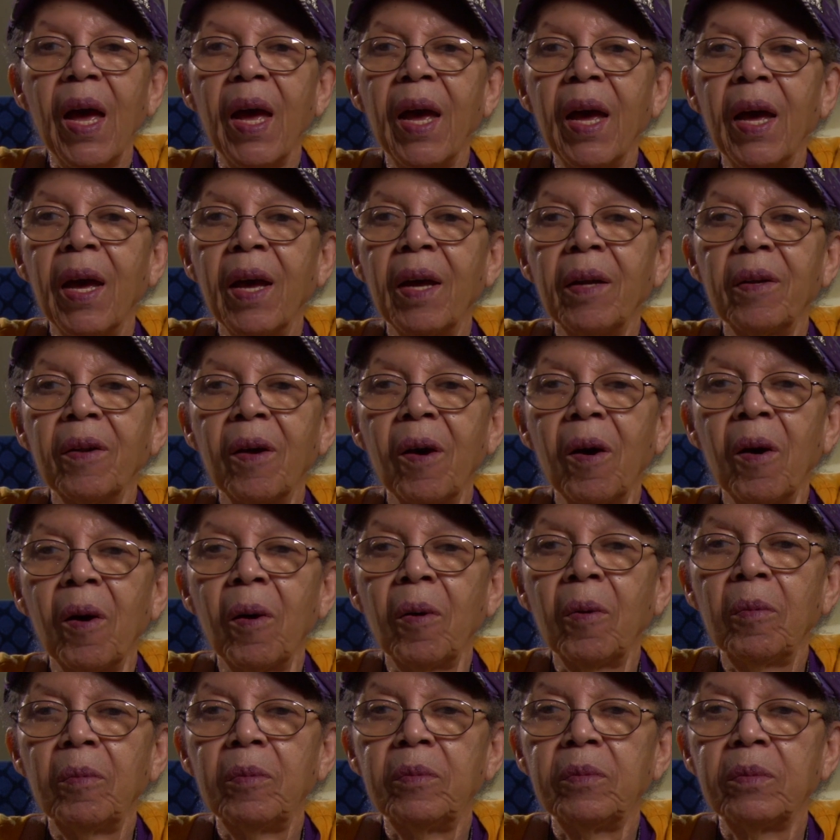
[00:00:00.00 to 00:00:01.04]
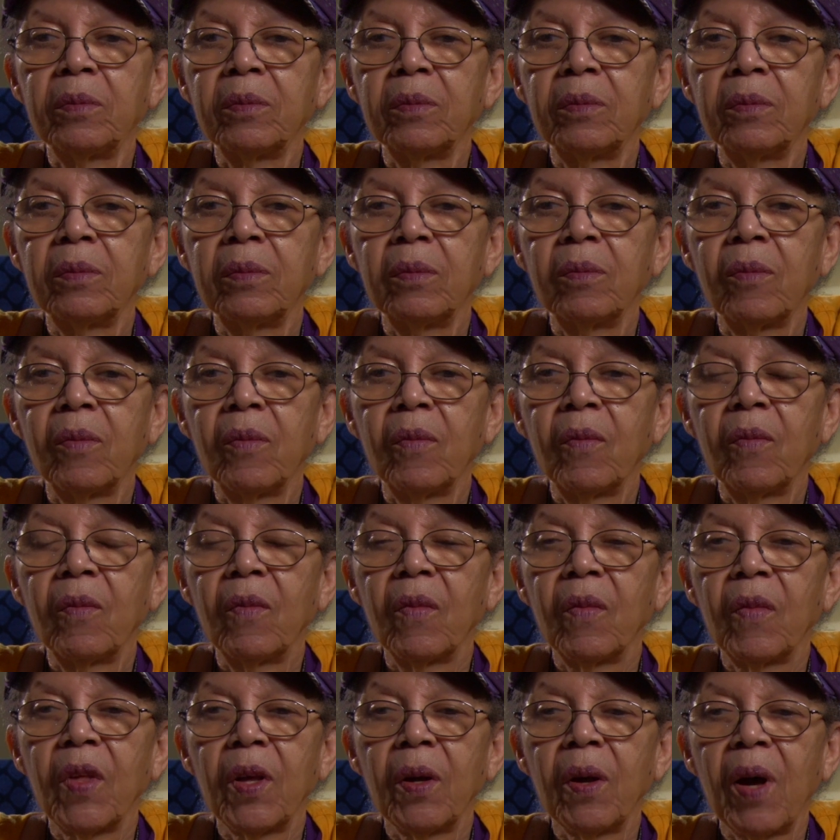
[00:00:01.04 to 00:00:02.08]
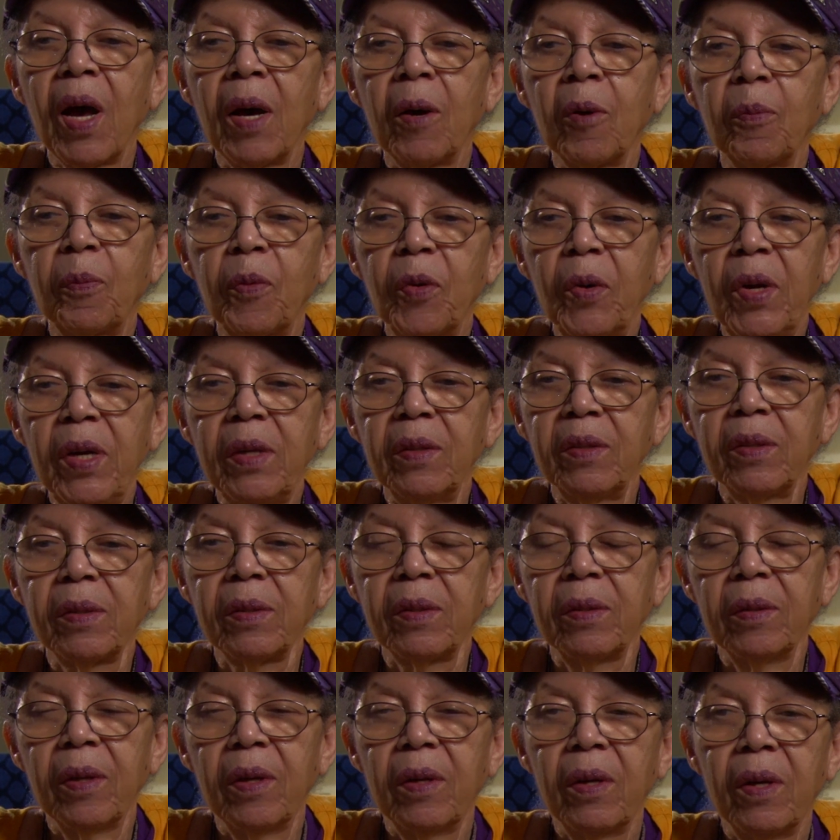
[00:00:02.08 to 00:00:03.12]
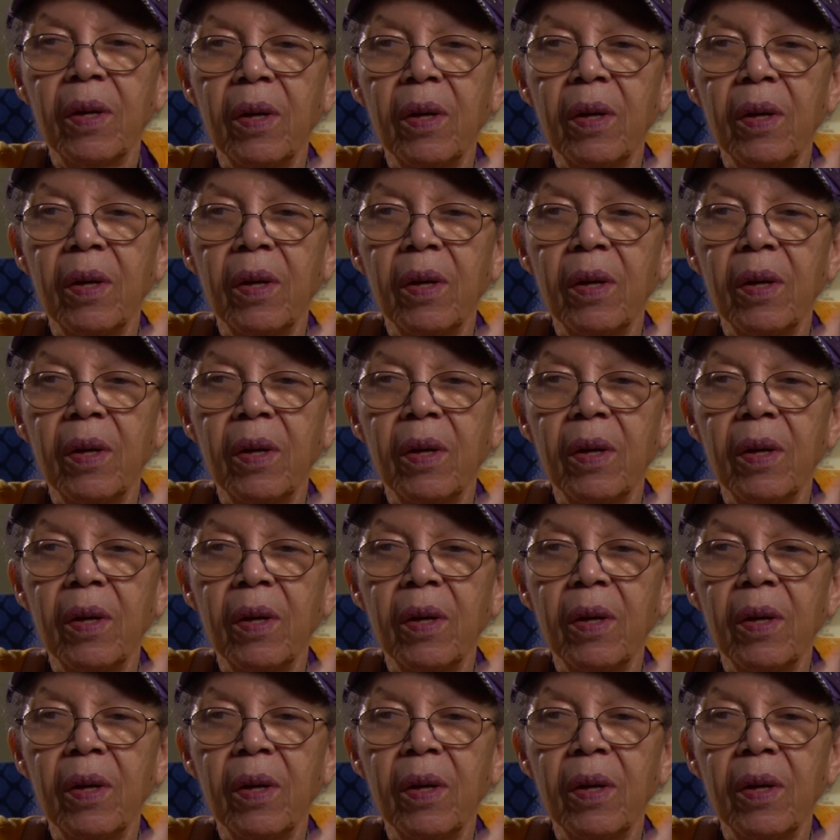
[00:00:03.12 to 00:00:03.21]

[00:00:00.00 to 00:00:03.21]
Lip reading: And our priest